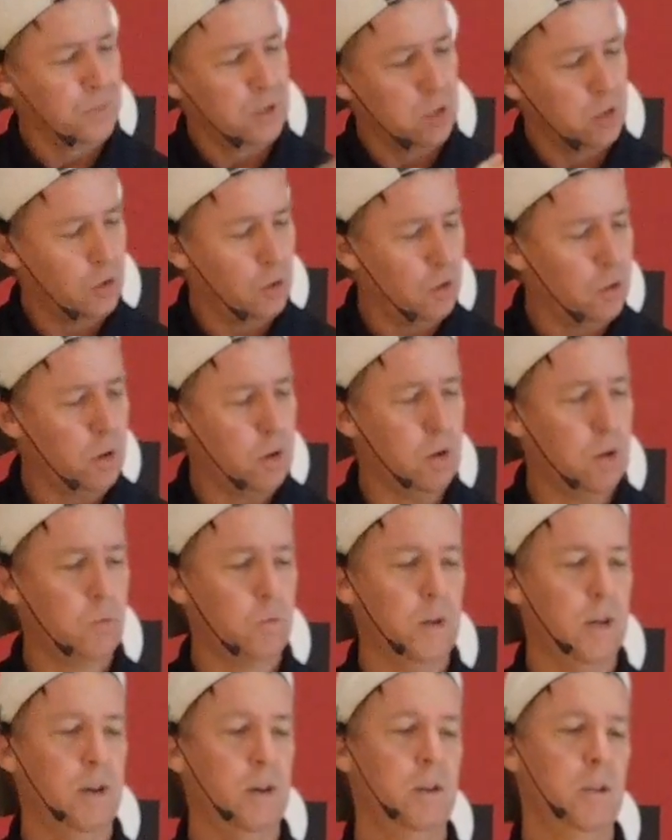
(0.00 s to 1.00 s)
Gold
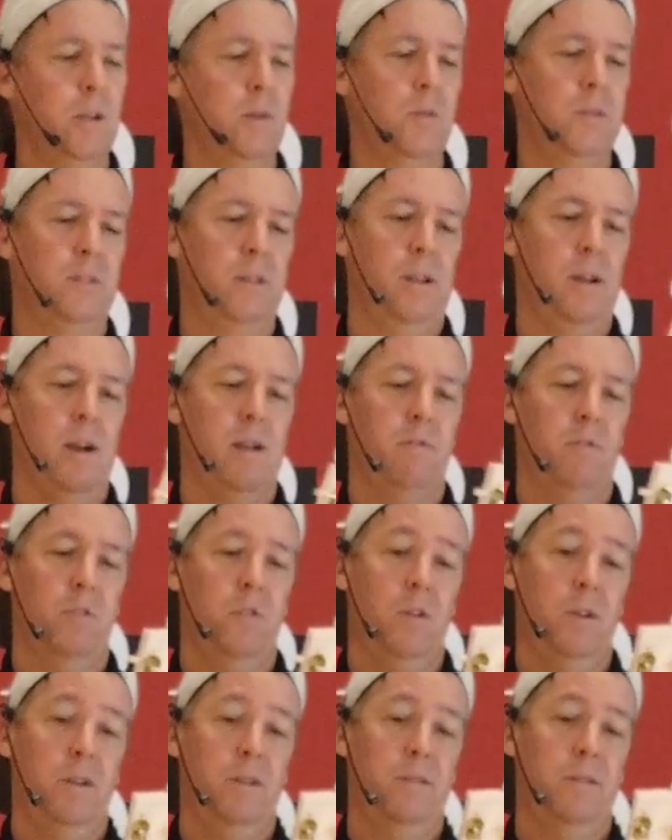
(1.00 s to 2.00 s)
hardware with the
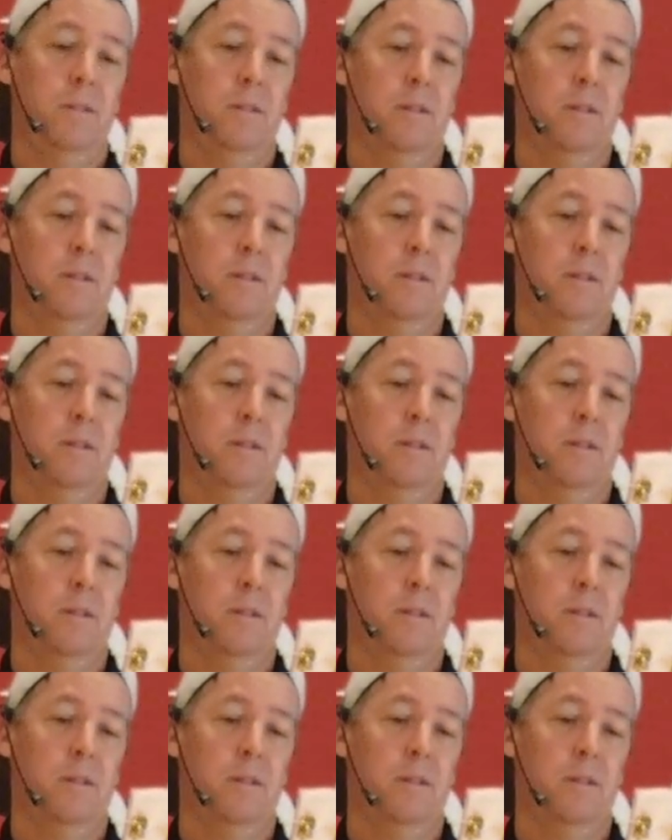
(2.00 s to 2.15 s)
Ivoroid